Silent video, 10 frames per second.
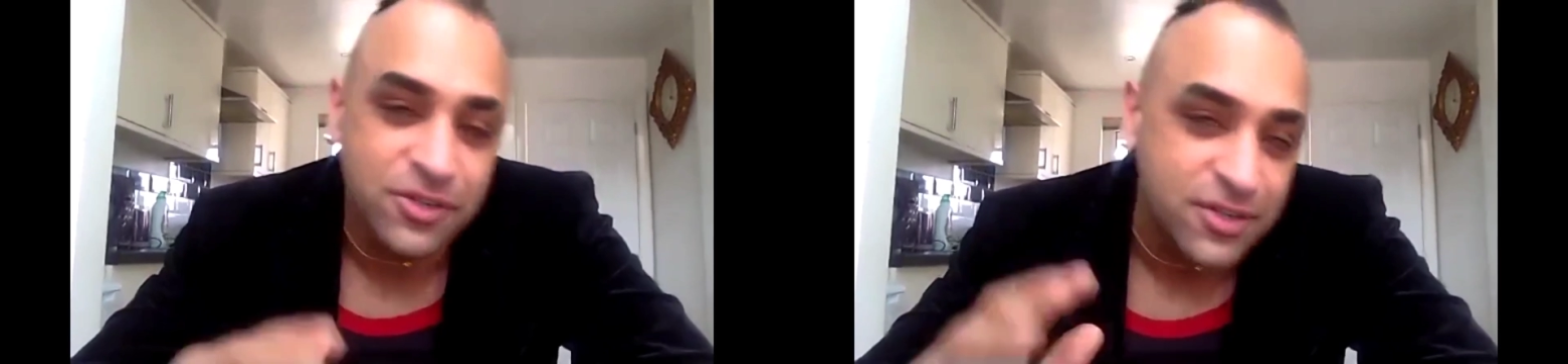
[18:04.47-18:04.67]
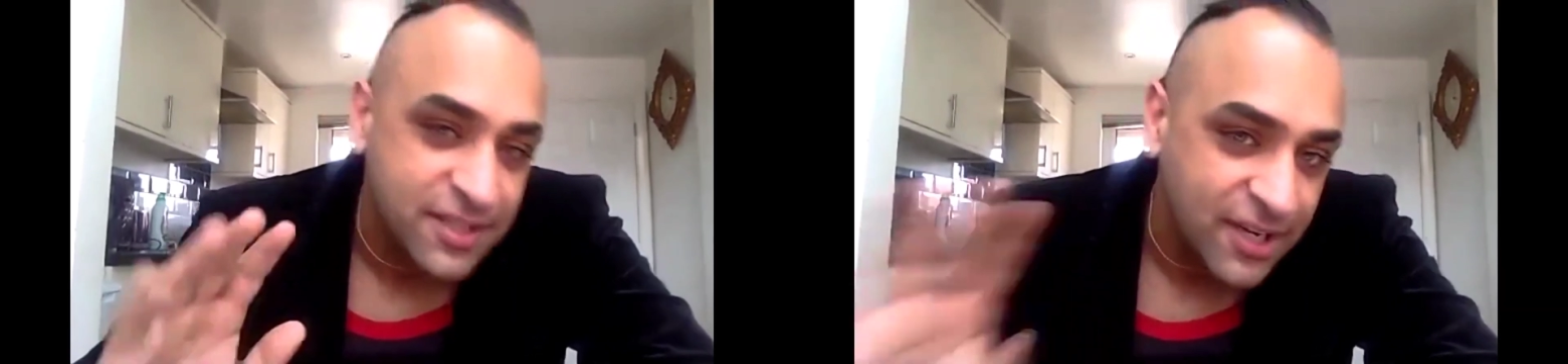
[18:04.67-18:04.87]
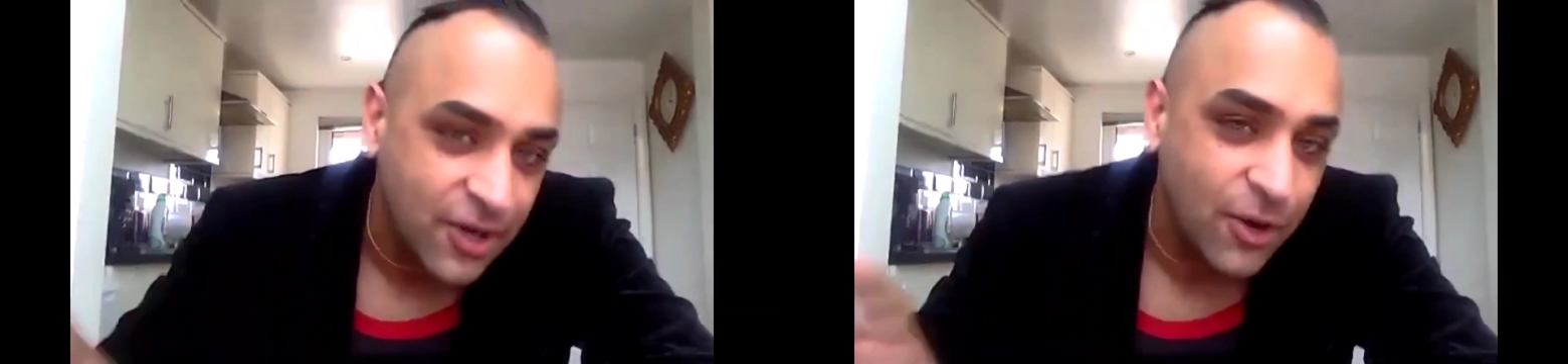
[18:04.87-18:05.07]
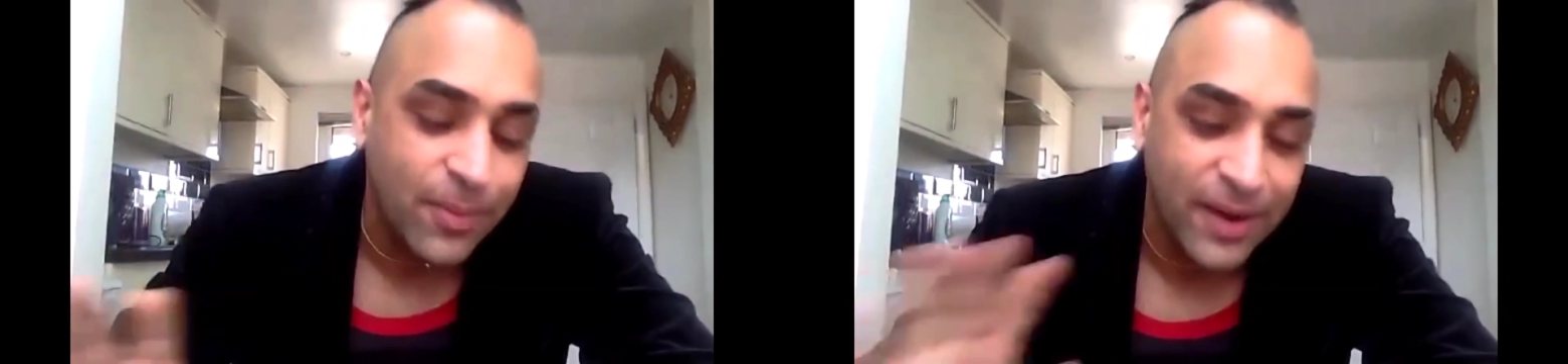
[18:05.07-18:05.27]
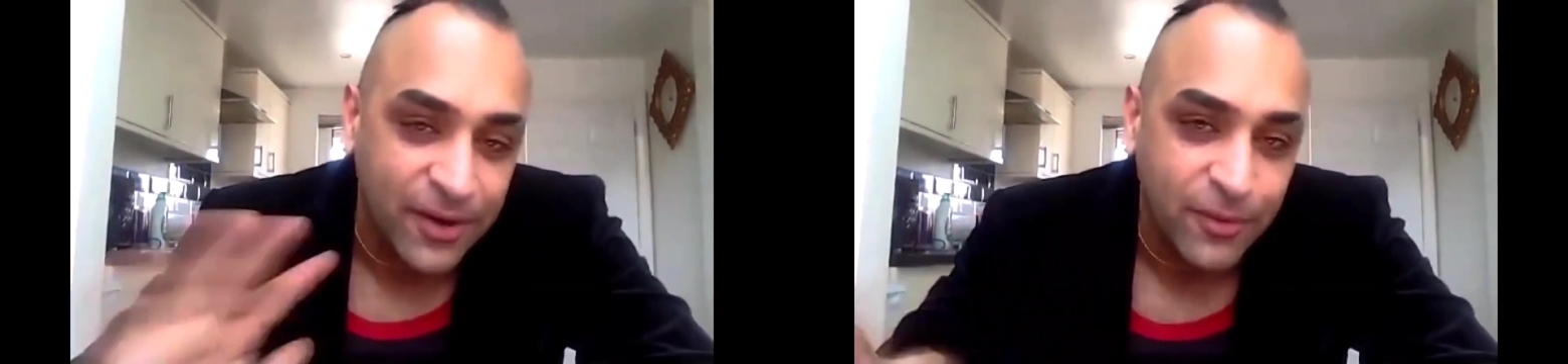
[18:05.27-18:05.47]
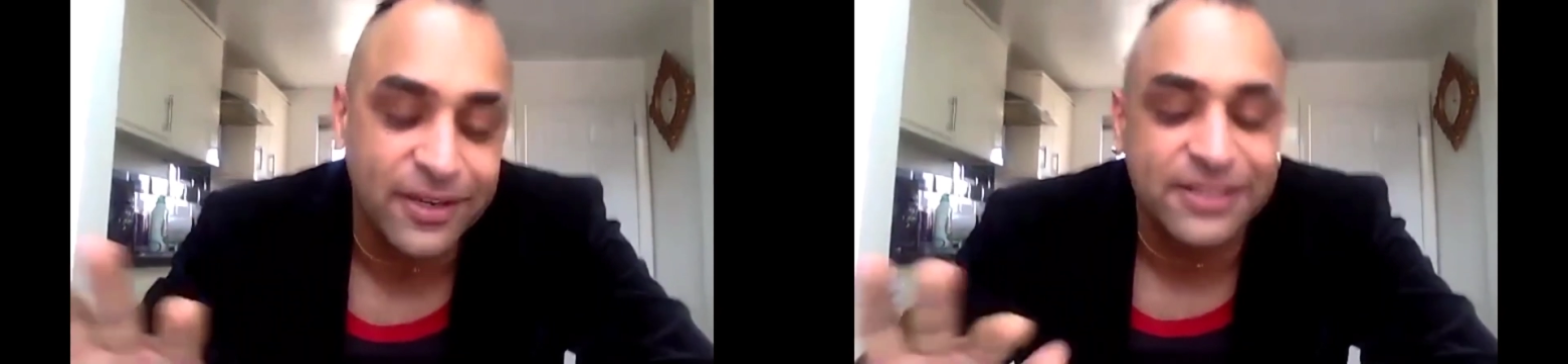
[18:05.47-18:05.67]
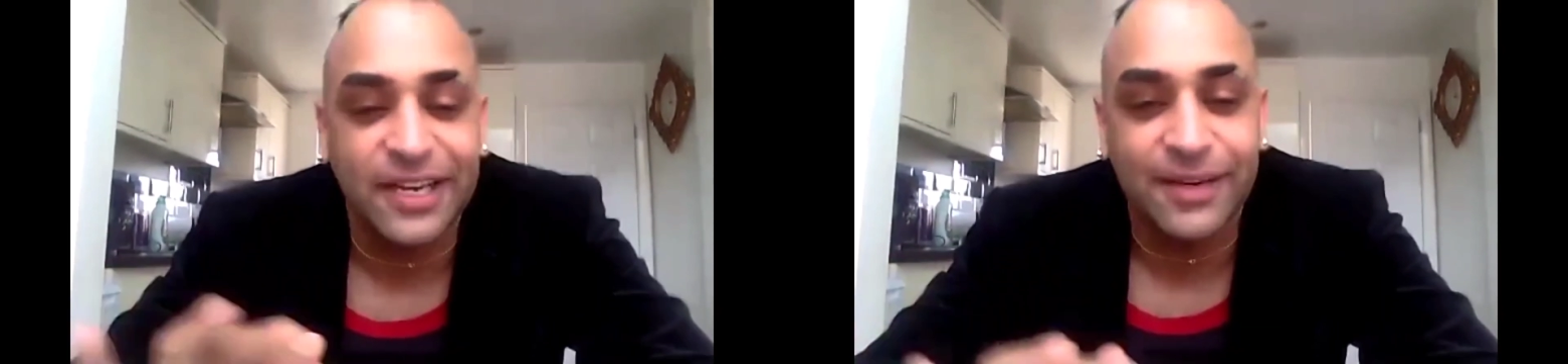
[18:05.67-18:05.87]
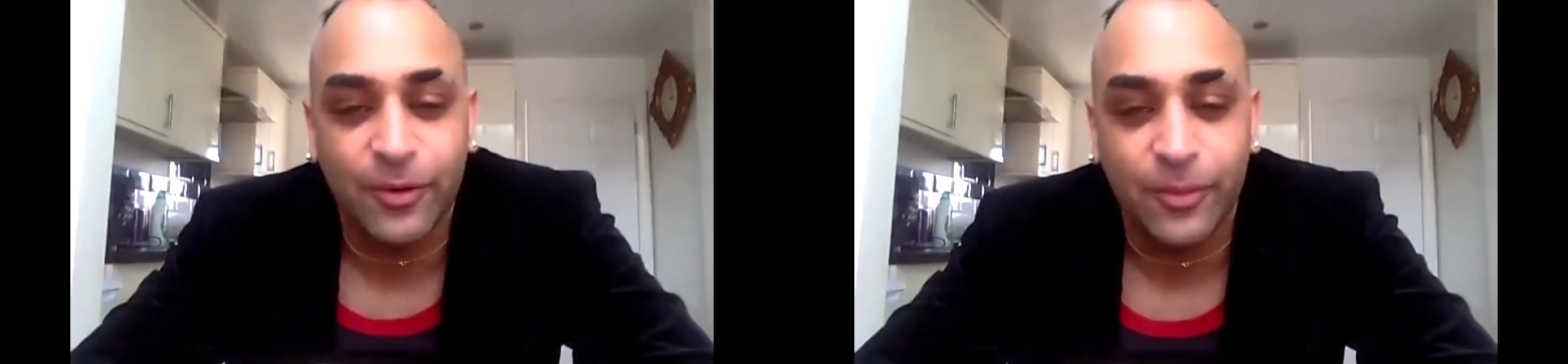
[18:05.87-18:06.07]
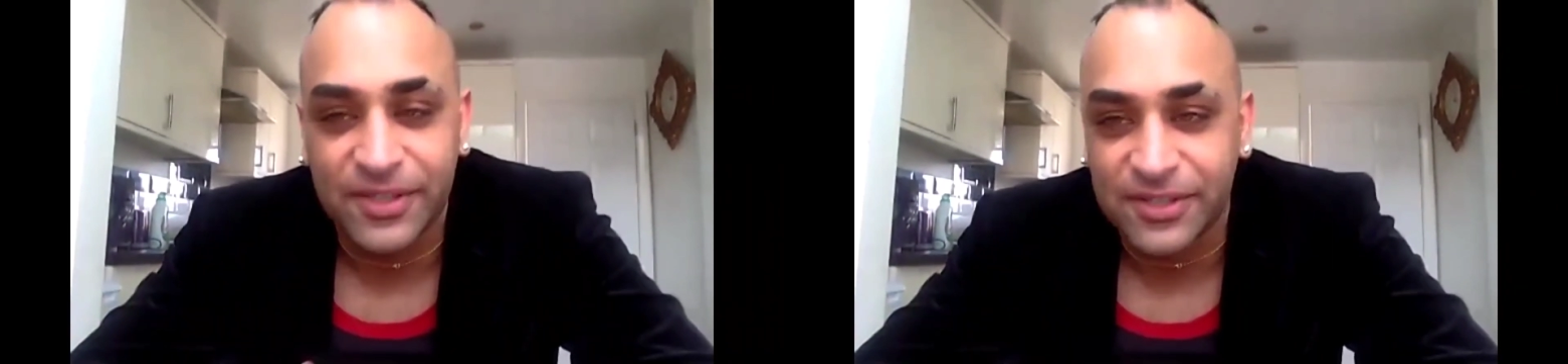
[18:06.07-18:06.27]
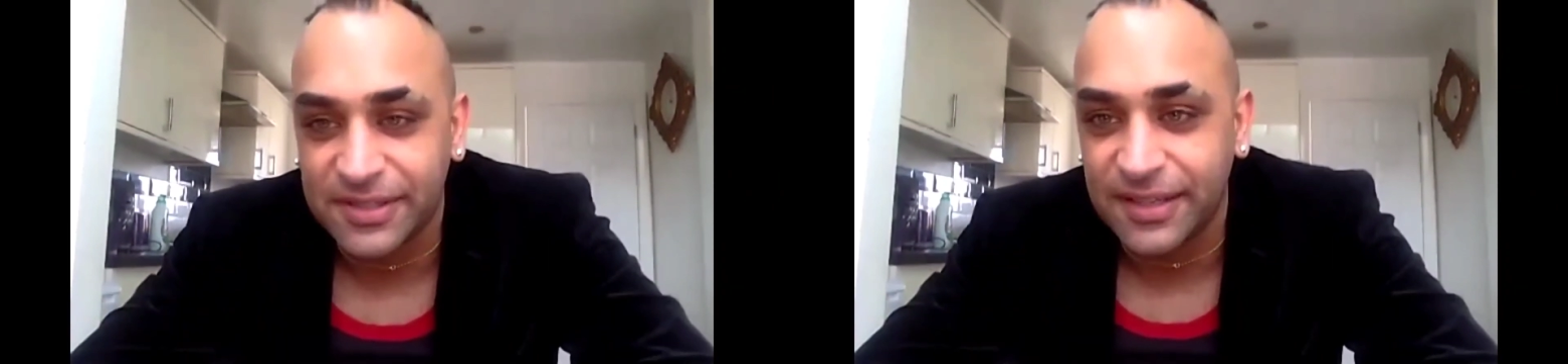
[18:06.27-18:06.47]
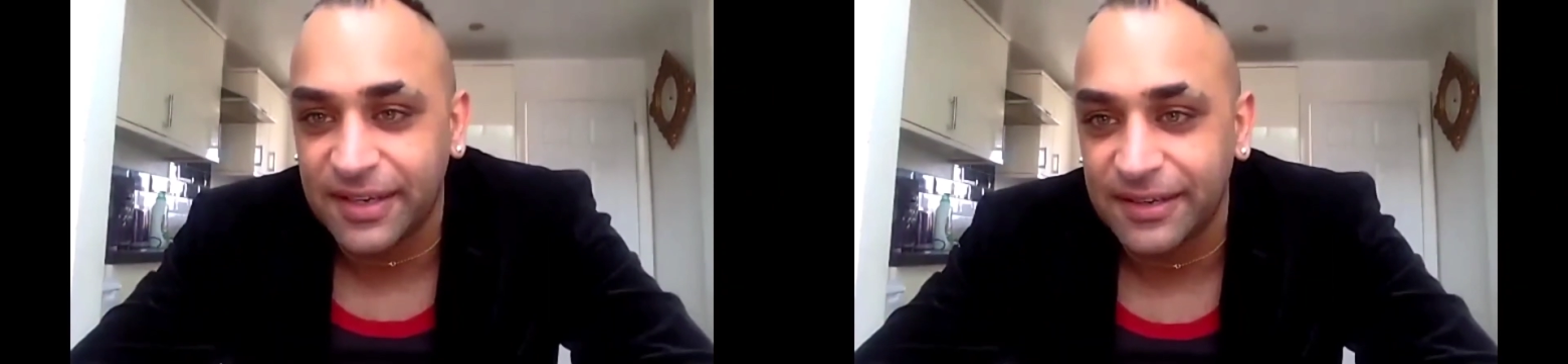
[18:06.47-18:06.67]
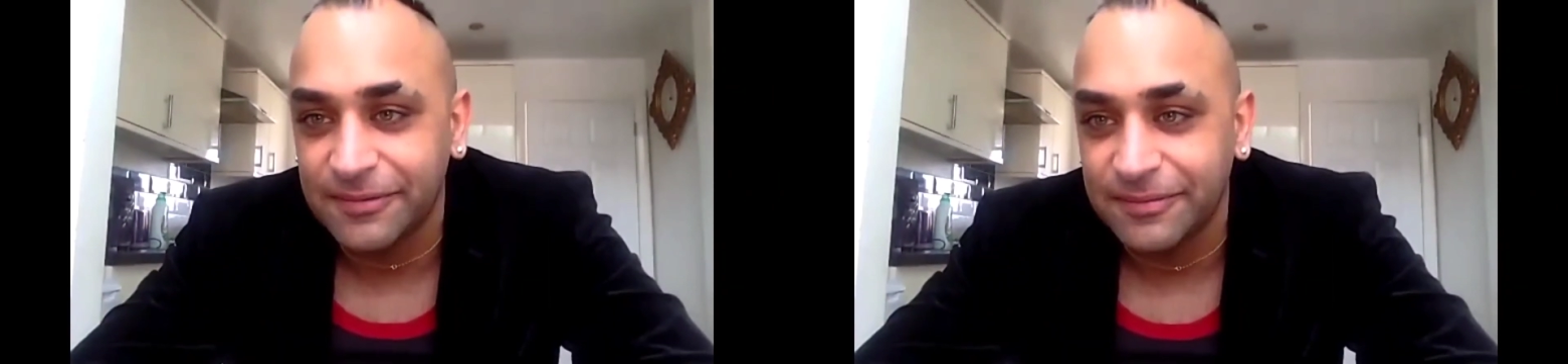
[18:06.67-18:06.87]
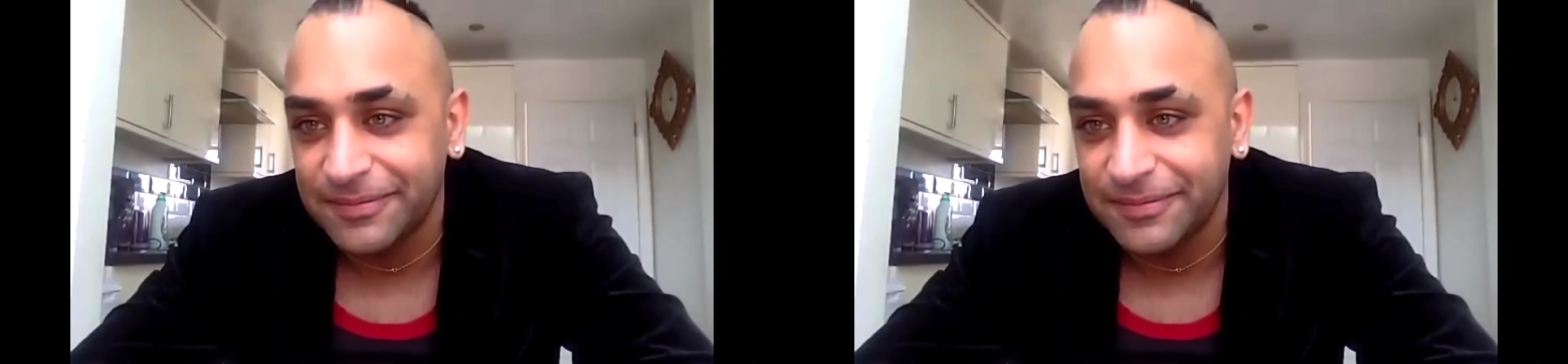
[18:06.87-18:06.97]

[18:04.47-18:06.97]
do you just say, "Nope, I don't want to take any more pictures today"?